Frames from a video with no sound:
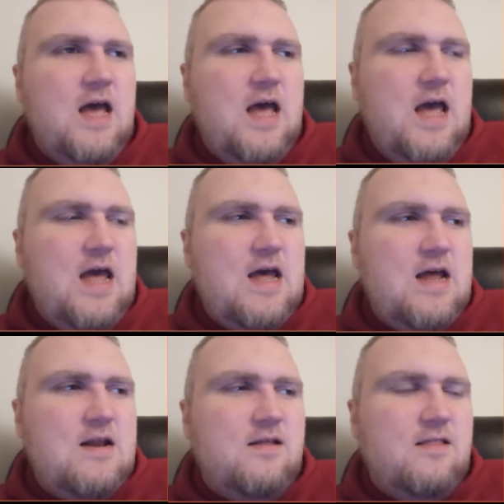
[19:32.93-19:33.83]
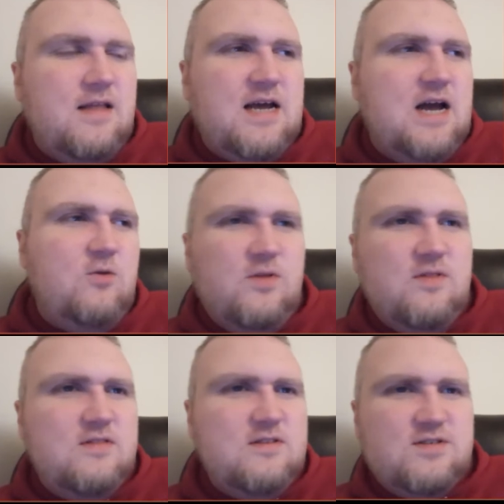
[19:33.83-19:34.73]
and like I don't think
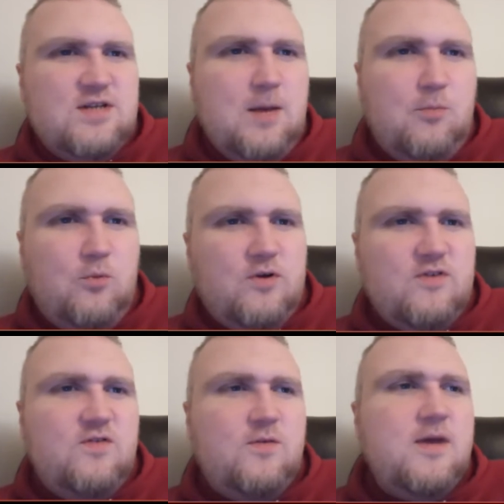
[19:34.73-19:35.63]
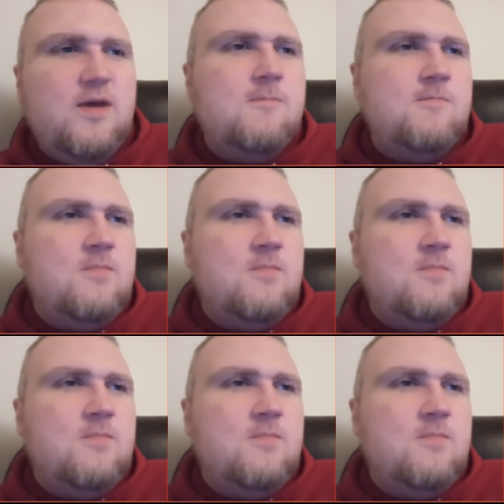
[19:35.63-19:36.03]
that this top works for me.